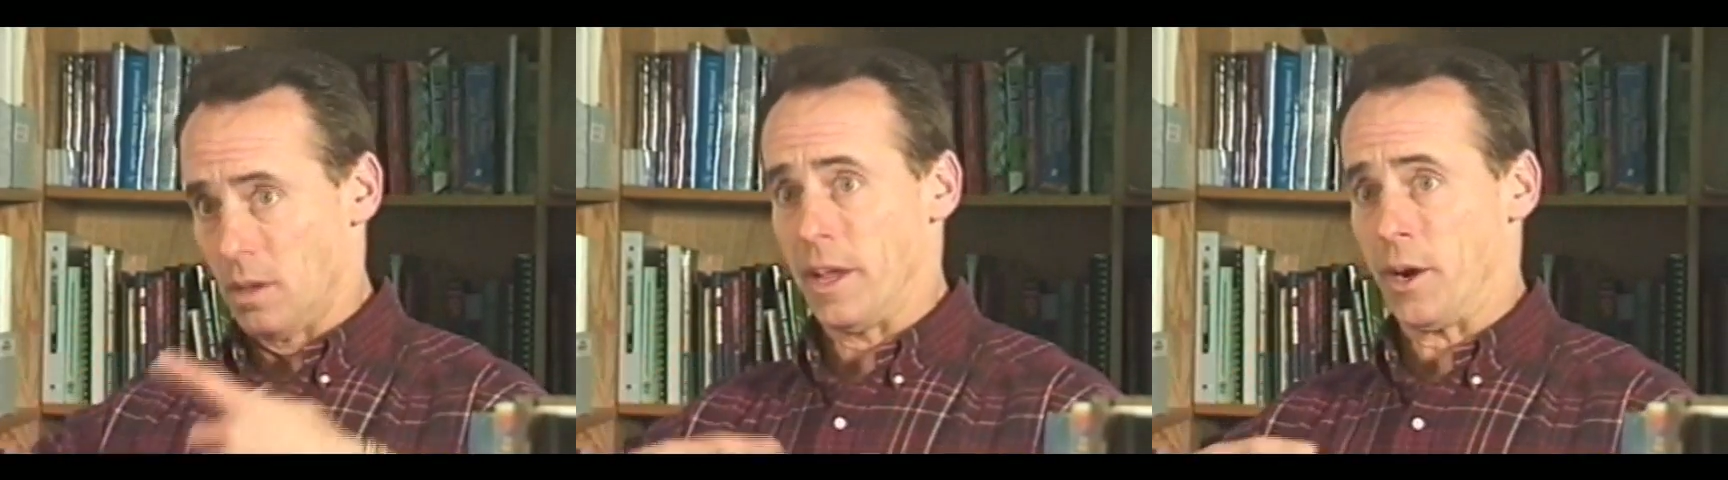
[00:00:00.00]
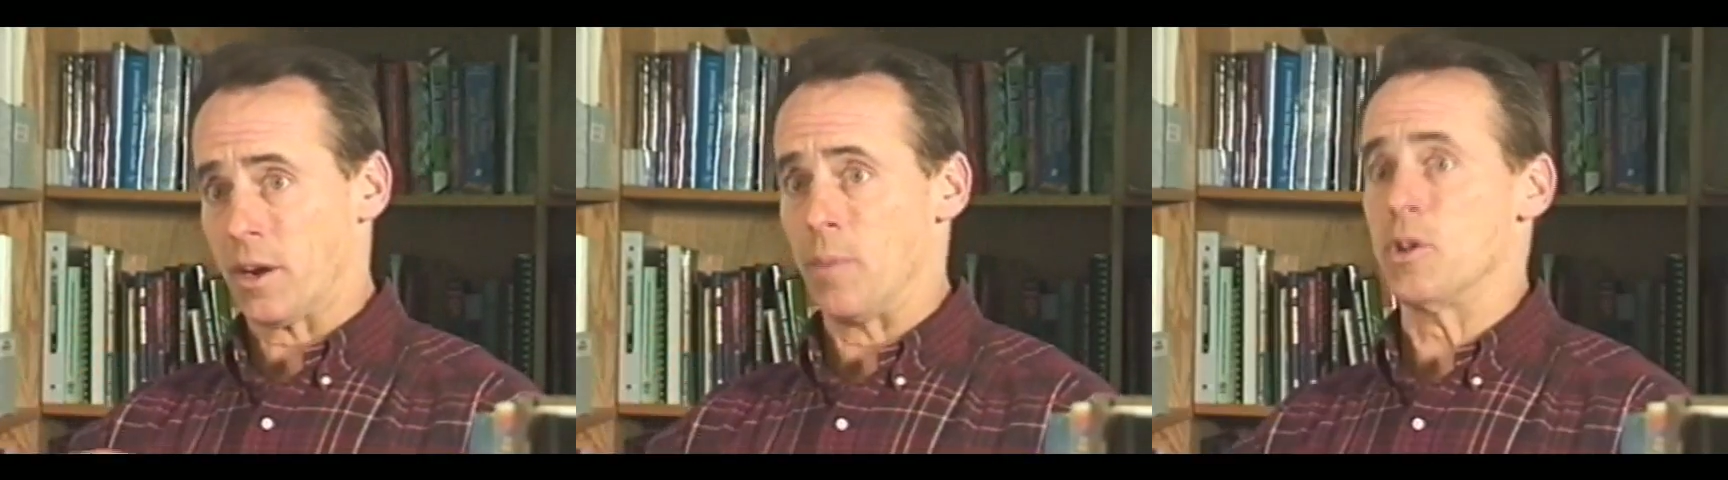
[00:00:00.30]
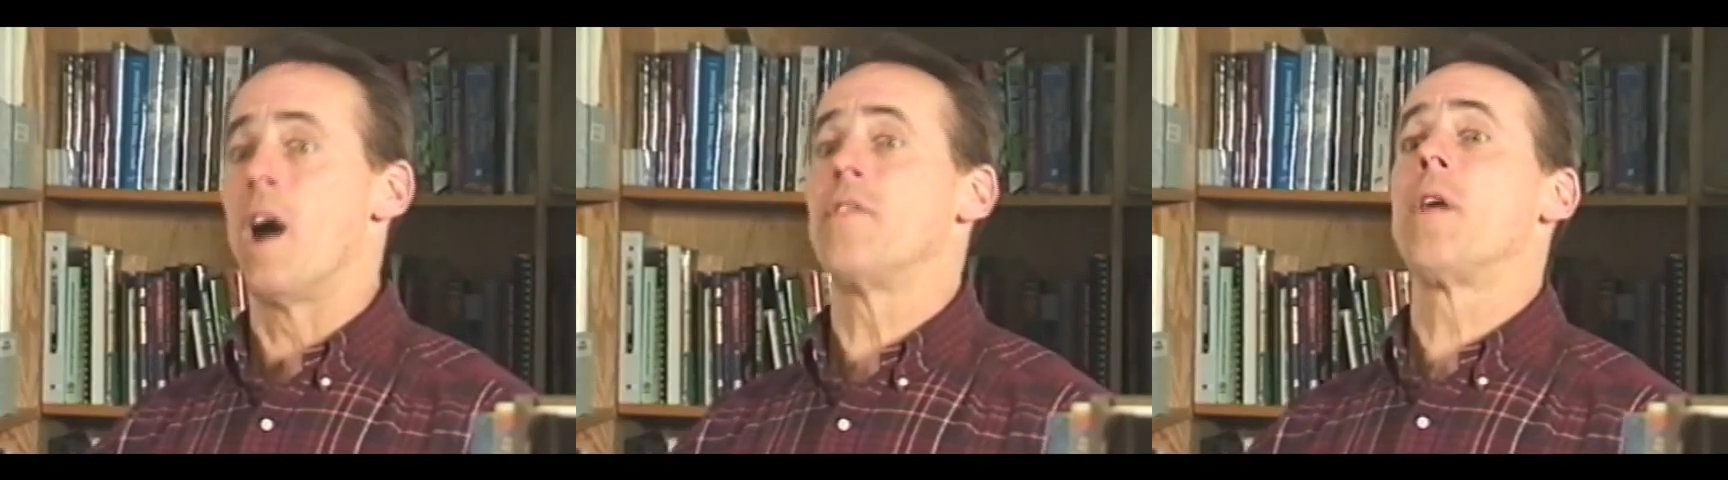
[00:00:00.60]
layer
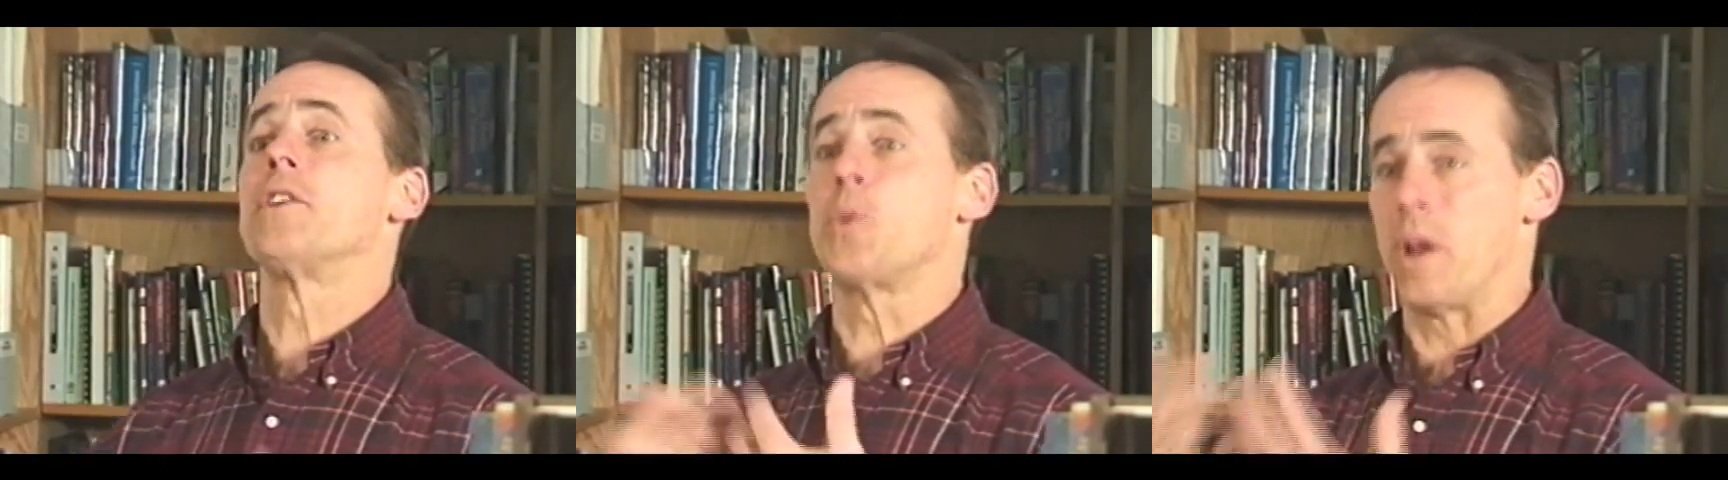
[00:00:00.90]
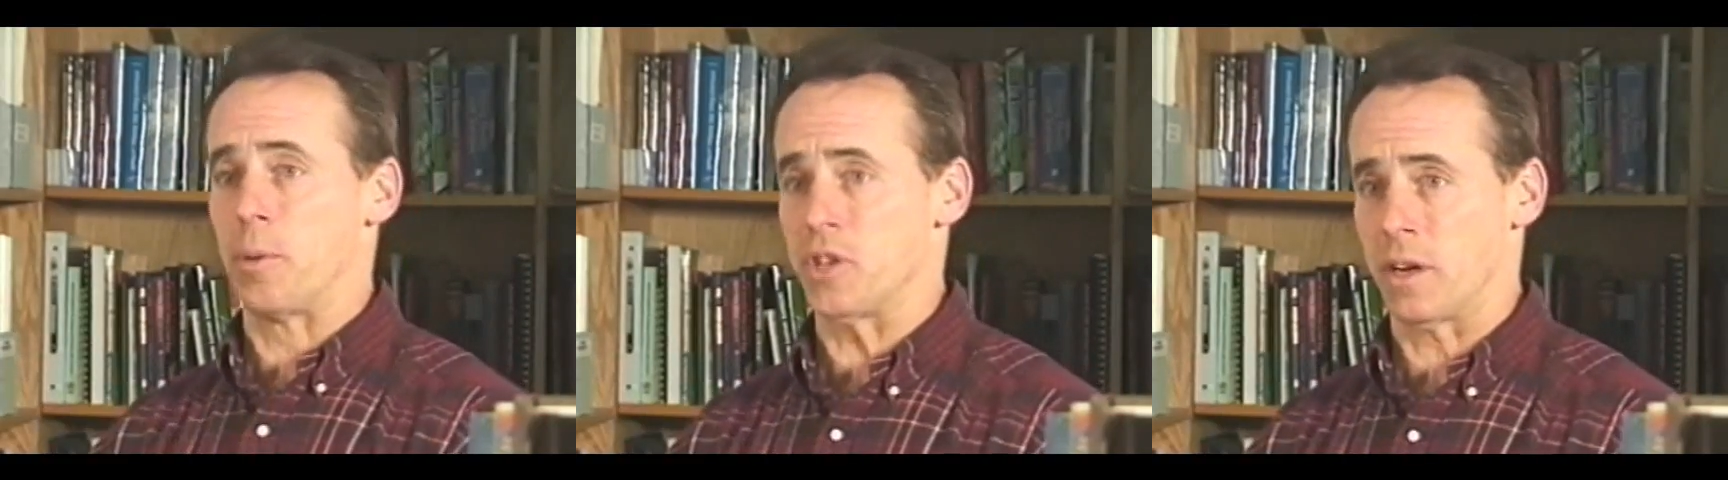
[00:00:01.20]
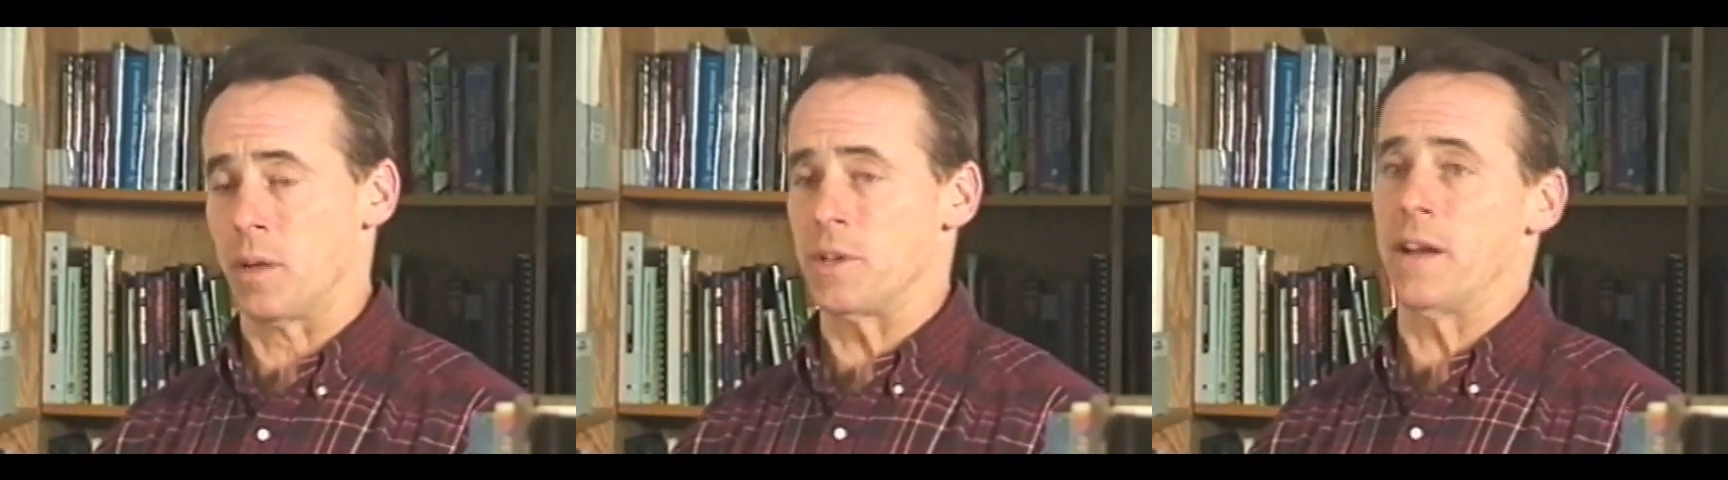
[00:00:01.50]
comes off, another
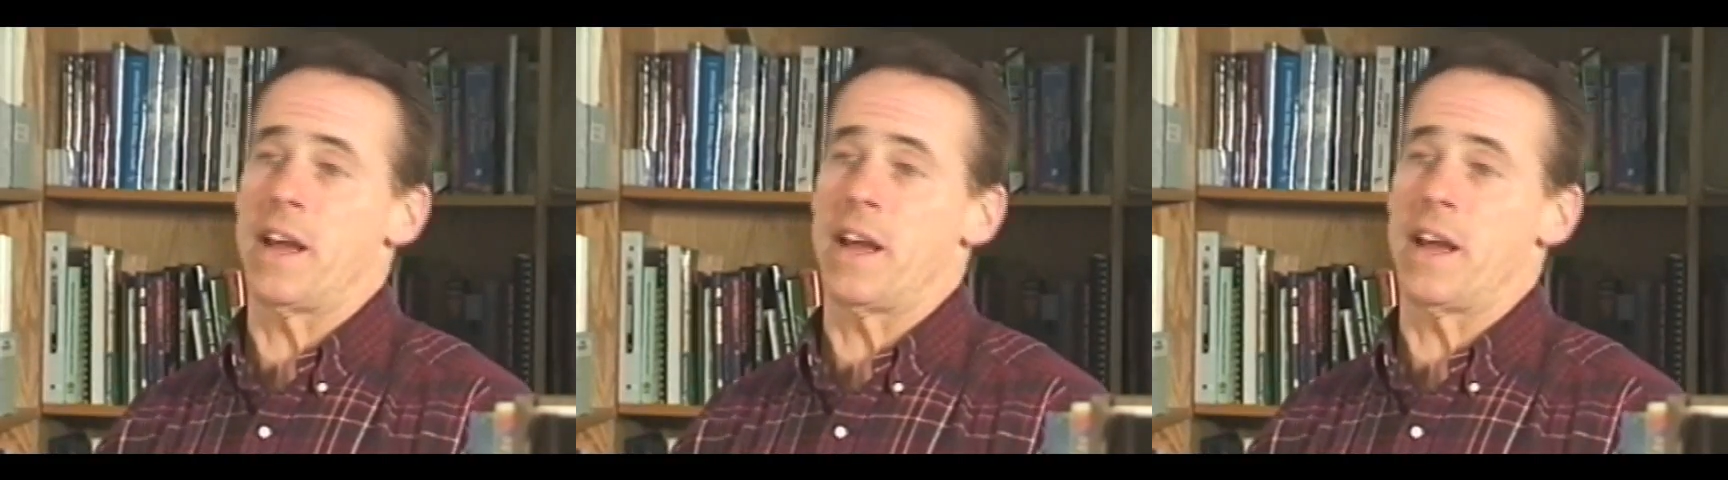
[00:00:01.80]
20% comes out.